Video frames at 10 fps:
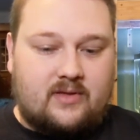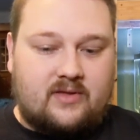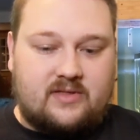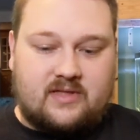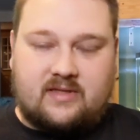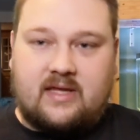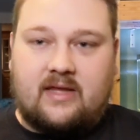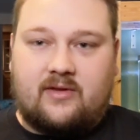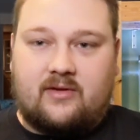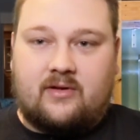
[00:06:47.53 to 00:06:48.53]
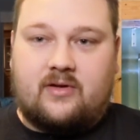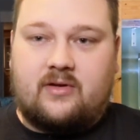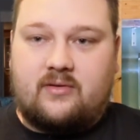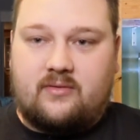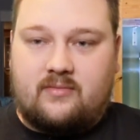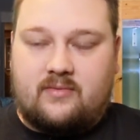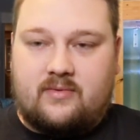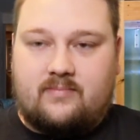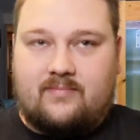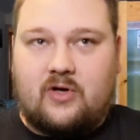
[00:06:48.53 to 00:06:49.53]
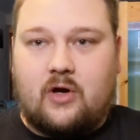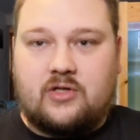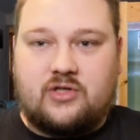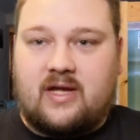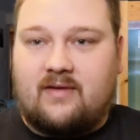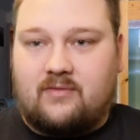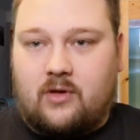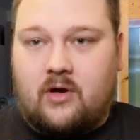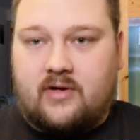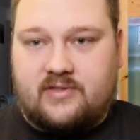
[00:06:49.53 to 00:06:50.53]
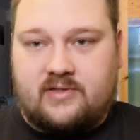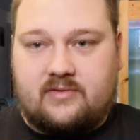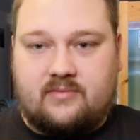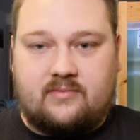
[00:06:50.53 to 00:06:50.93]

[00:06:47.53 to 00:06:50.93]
things like that that are going to cause you to have loss.